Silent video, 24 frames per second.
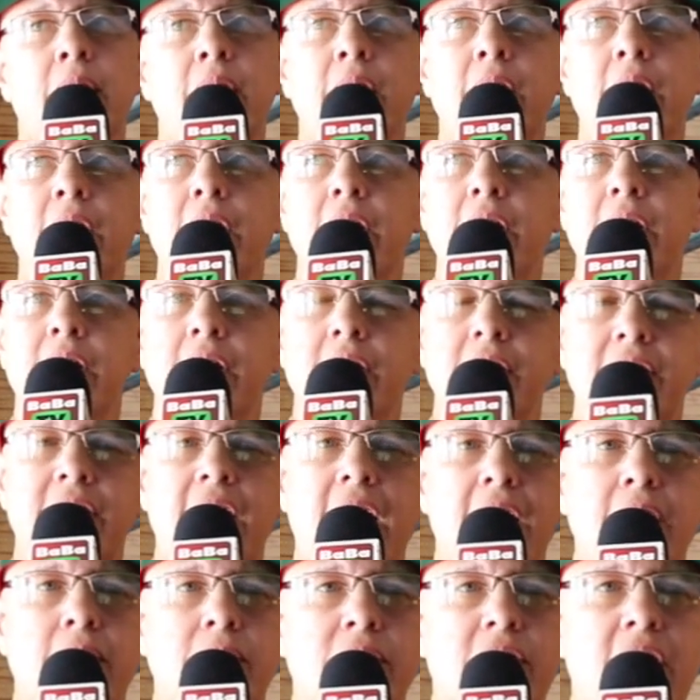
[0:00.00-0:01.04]
here in
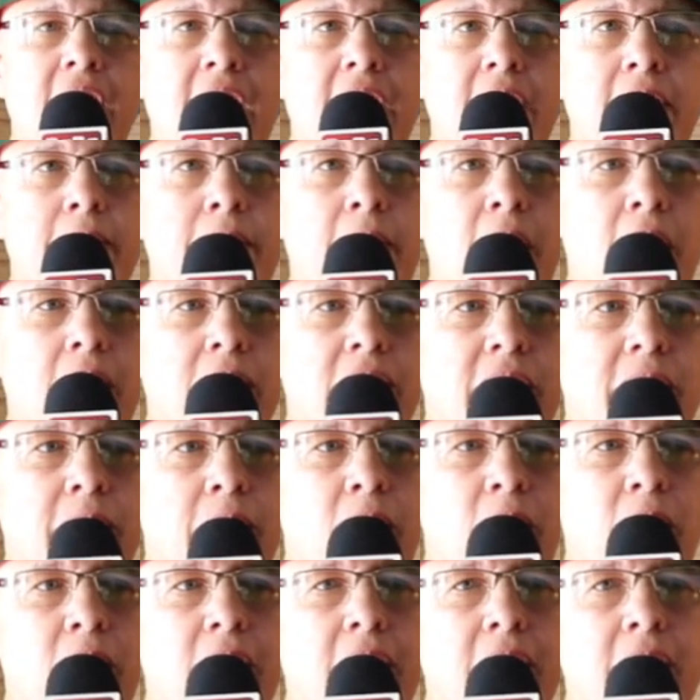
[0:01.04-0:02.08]
downtown
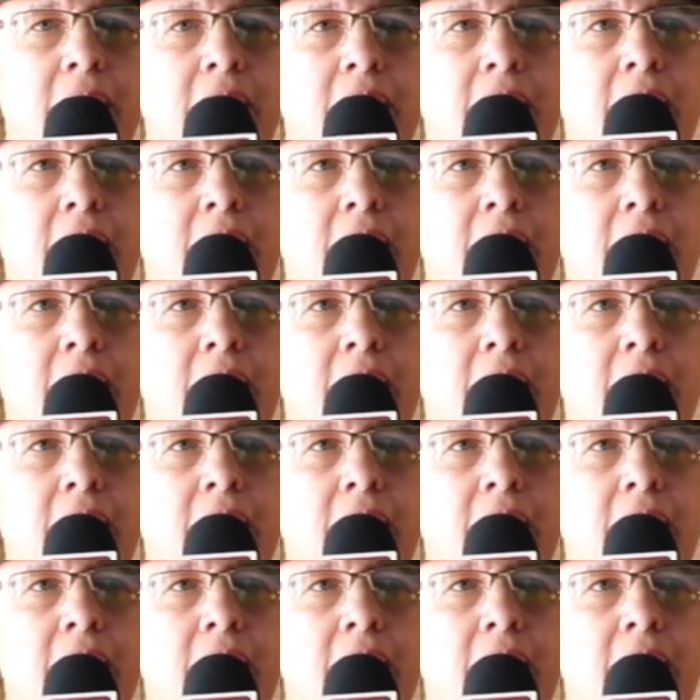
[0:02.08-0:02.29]
Baltimore.